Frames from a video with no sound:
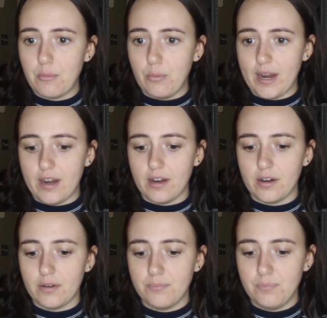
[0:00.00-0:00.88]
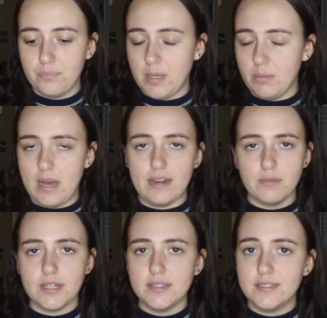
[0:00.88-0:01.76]
where
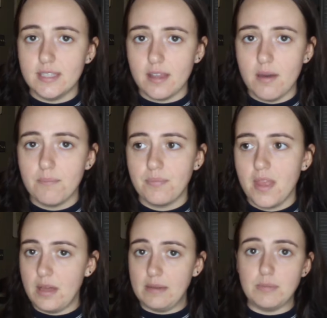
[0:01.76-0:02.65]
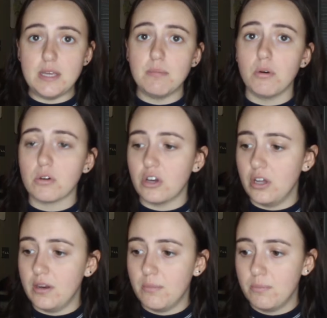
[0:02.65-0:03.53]
anyone can see them and people
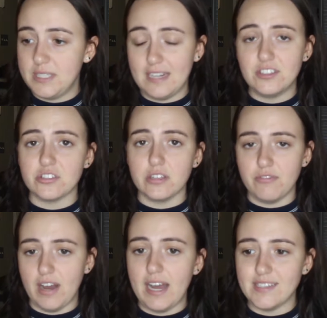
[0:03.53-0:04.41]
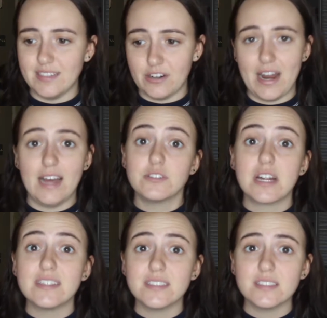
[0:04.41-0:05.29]
could potentially find their
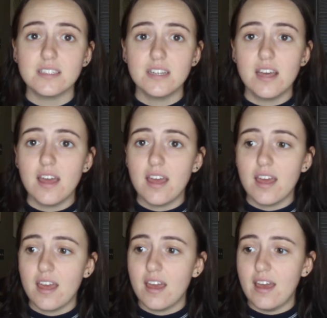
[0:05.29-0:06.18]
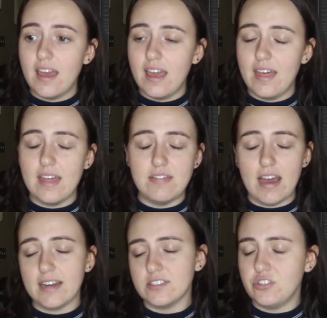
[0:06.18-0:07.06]
address, and
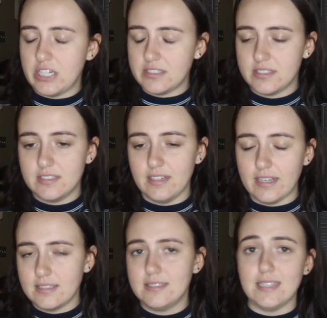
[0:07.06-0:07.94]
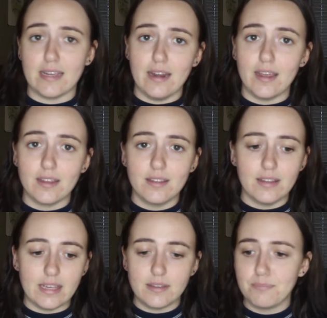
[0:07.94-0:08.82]
that is just like sickening.
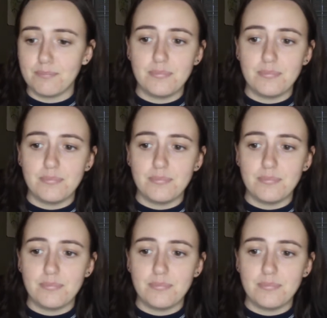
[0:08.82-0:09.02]
Like,